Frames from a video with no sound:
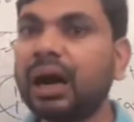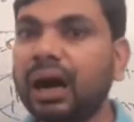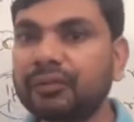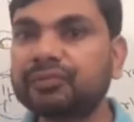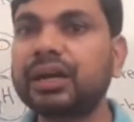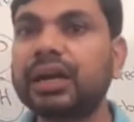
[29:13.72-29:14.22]

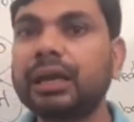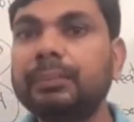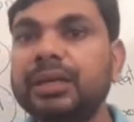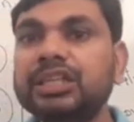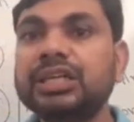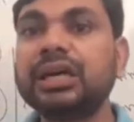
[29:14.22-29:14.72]
After
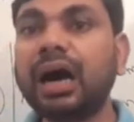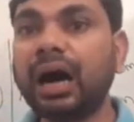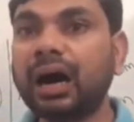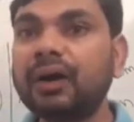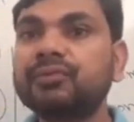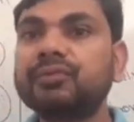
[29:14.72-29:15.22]
emitting
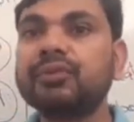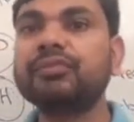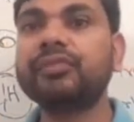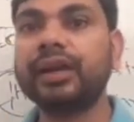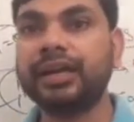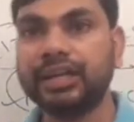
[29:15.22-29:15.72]

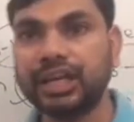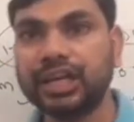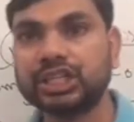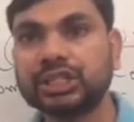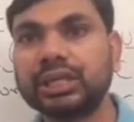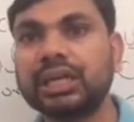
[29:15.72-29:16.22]
harmful
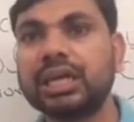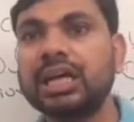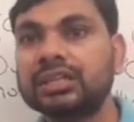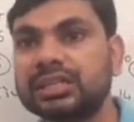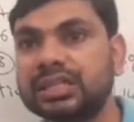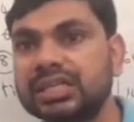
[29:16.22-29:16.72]
radiation,